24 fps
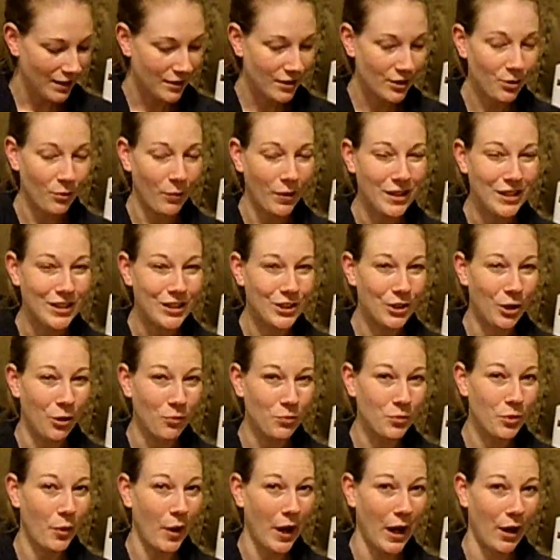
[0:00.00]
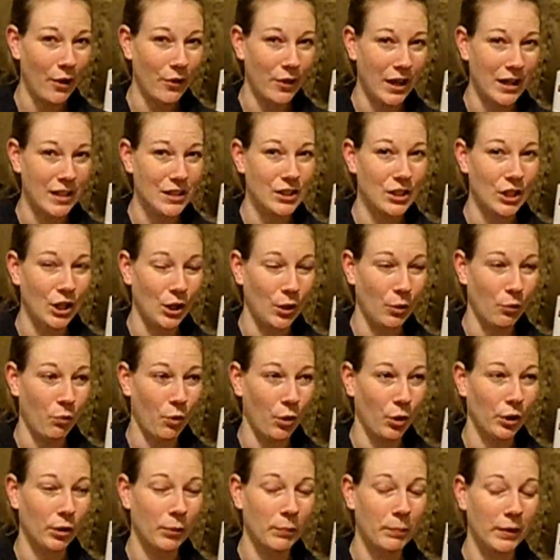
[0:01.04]
so I don't know how that's going to
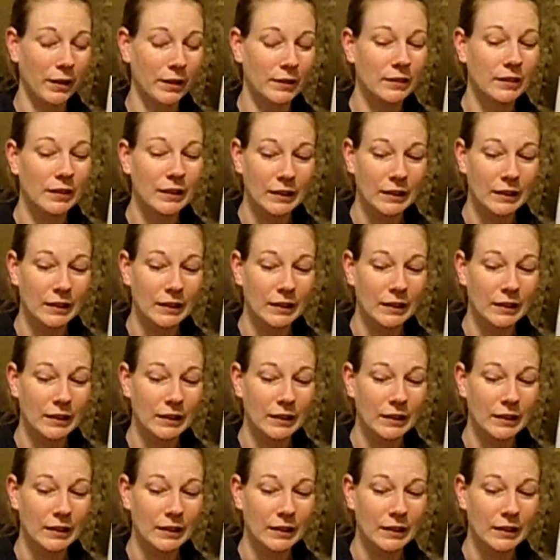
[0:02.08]
work, but